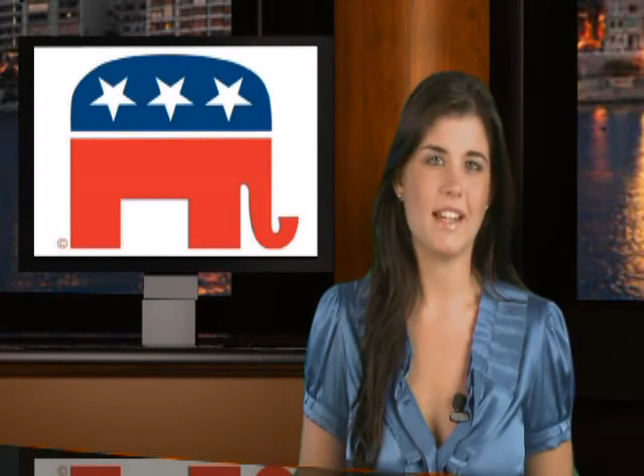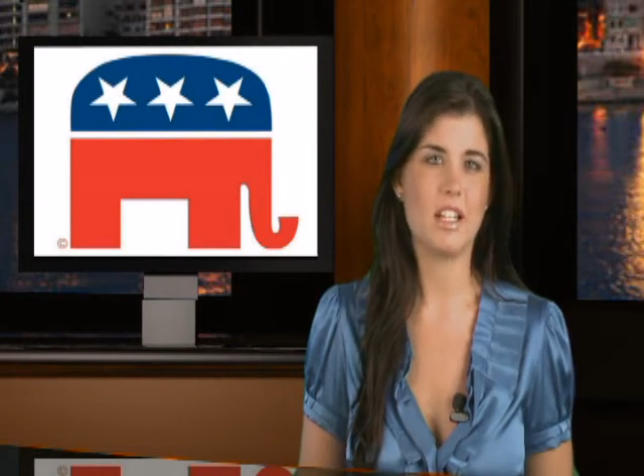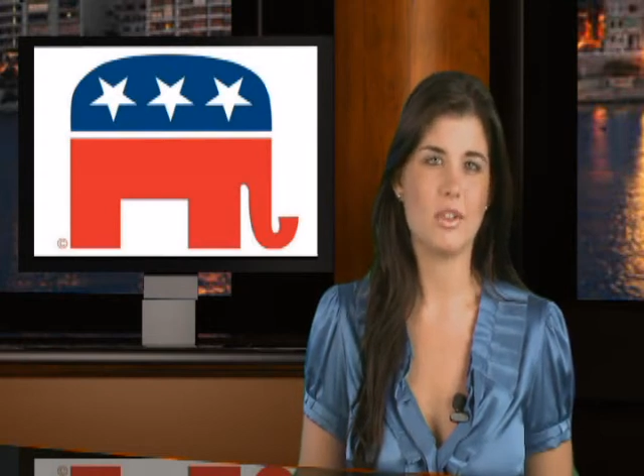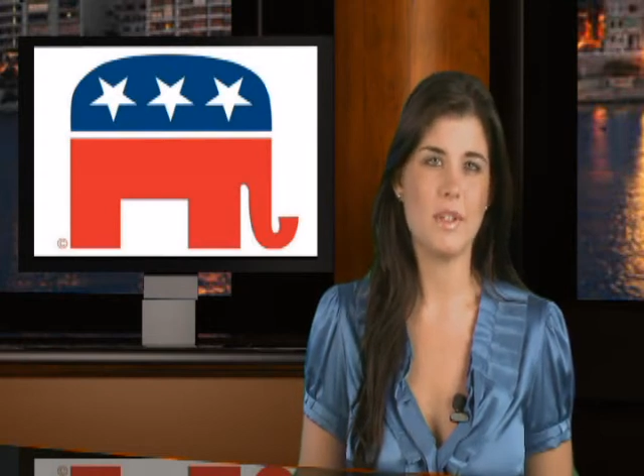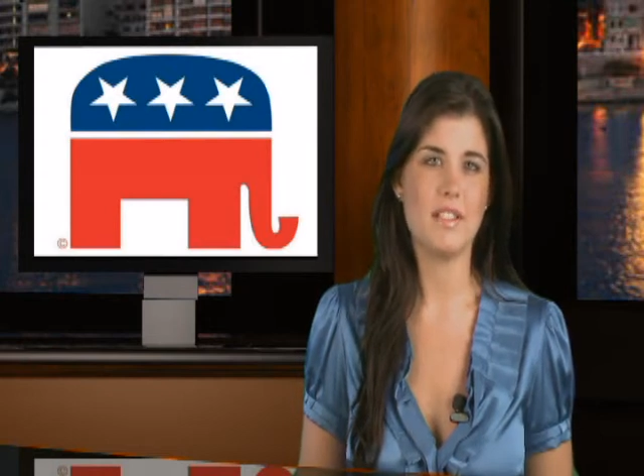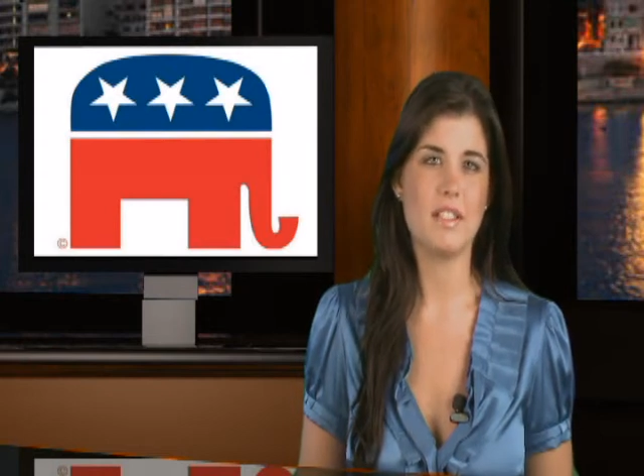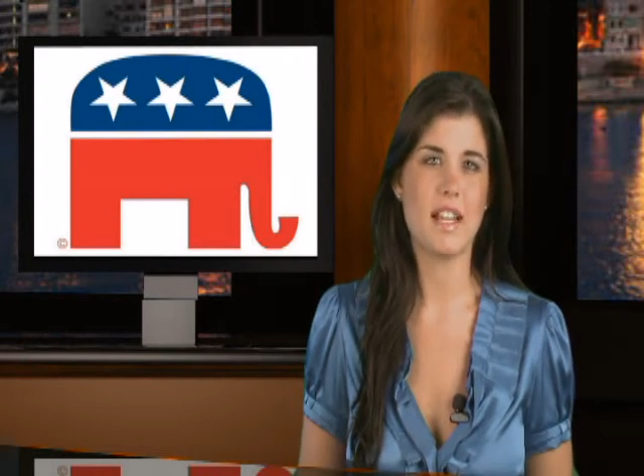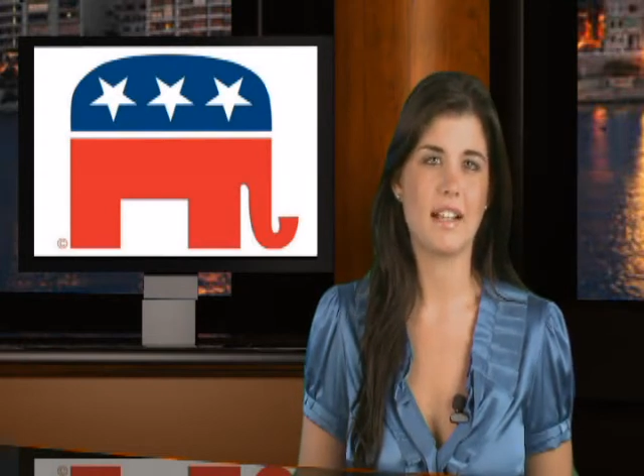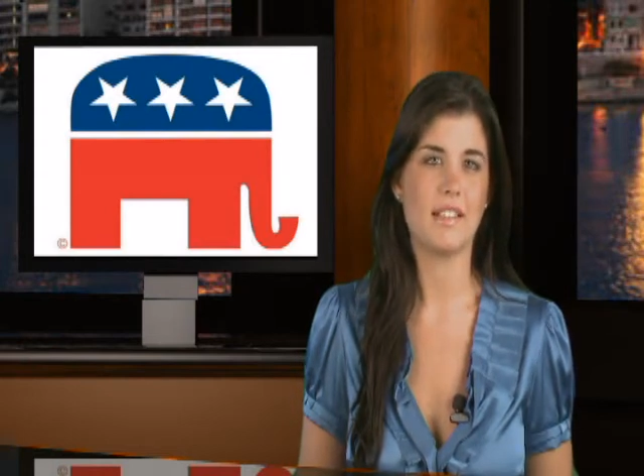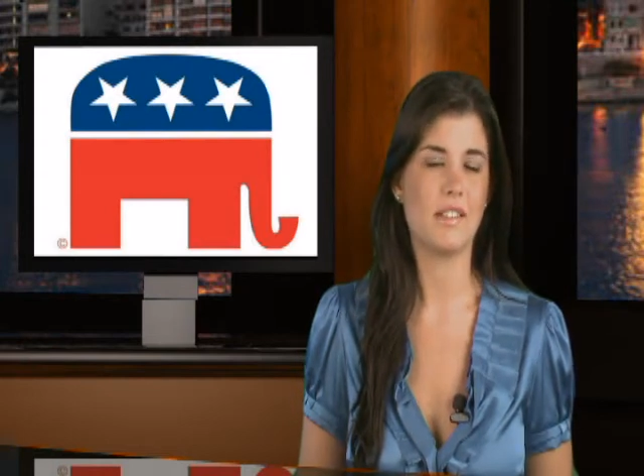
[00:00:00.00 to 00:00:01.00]
and increasing
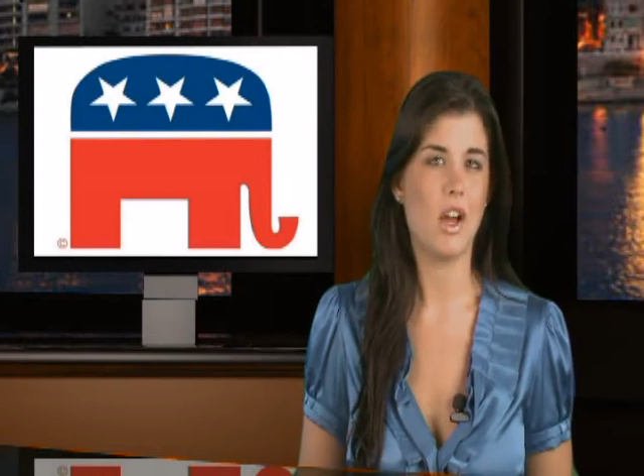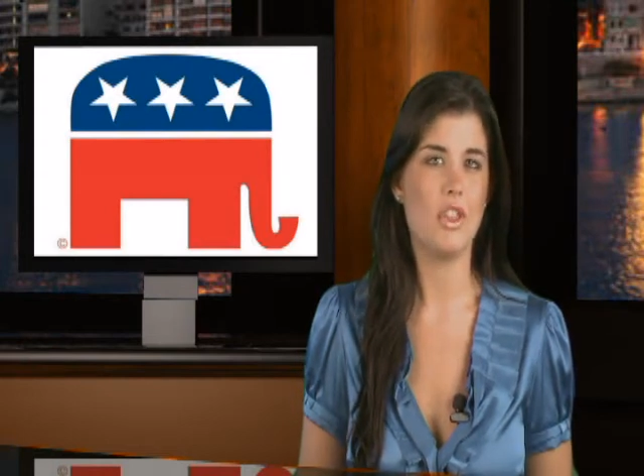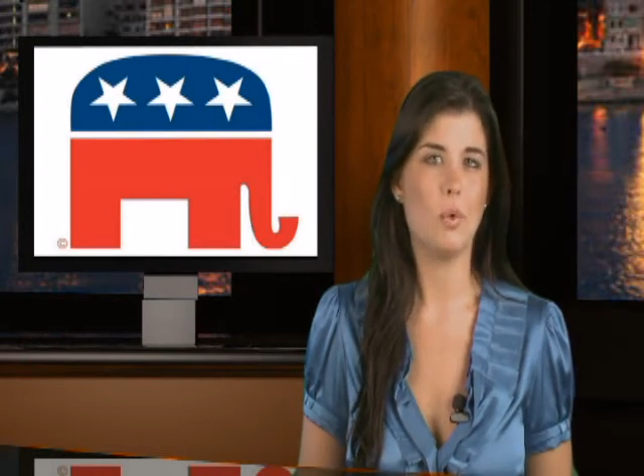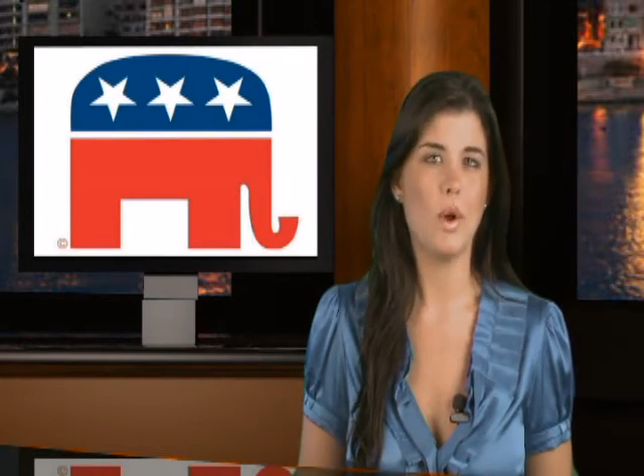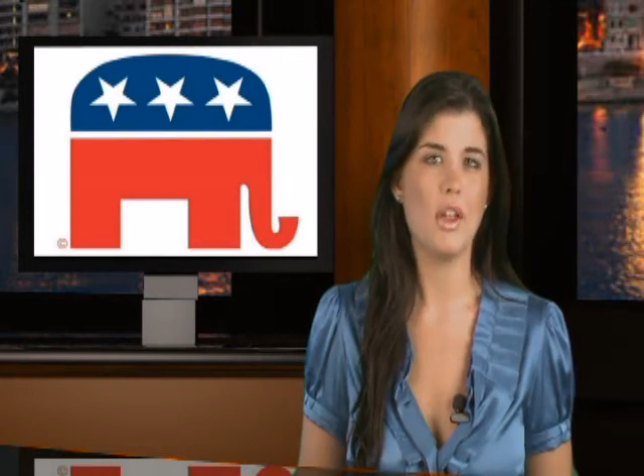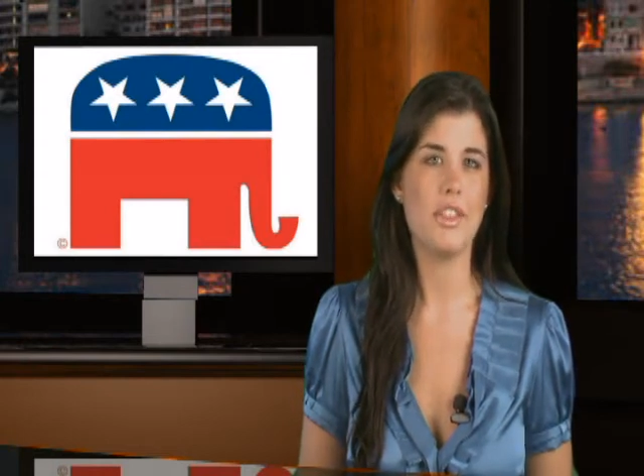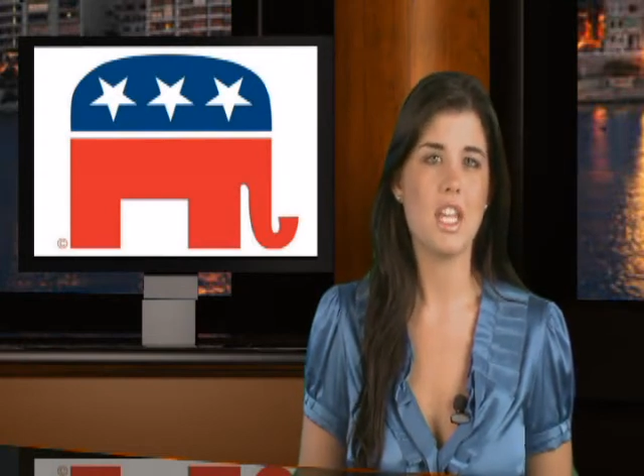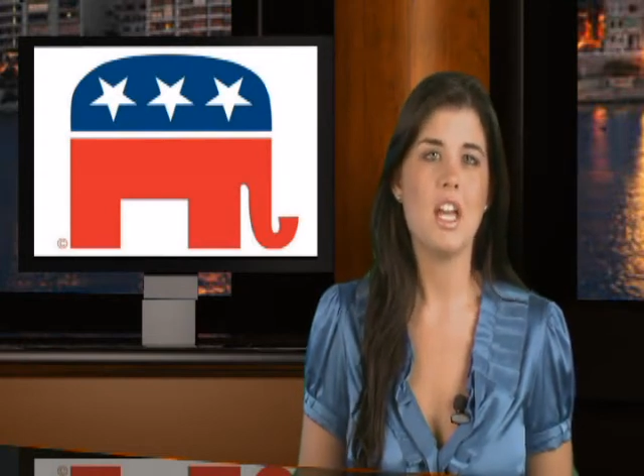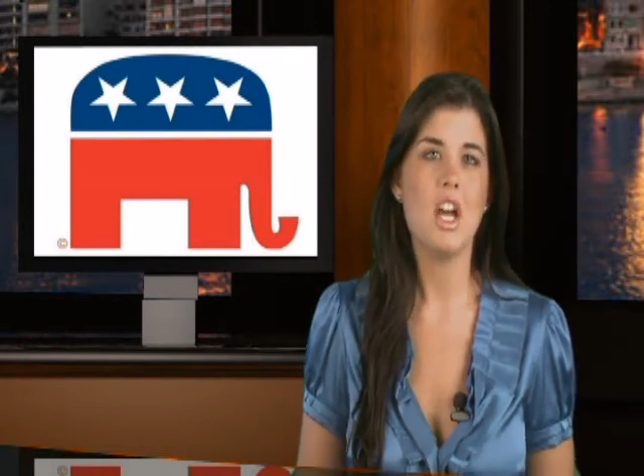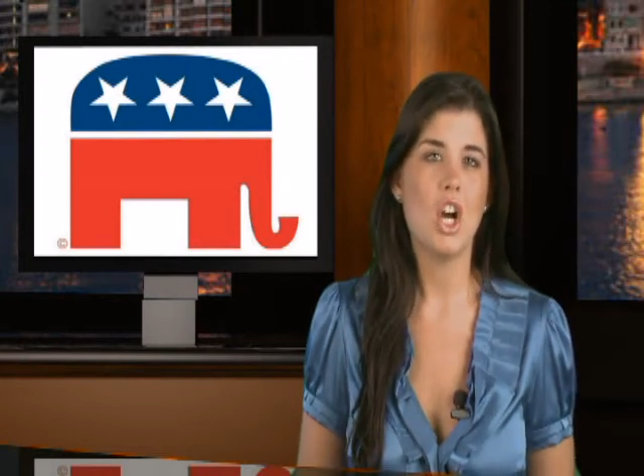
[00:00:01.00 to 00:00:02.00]
taxes on the wealthy,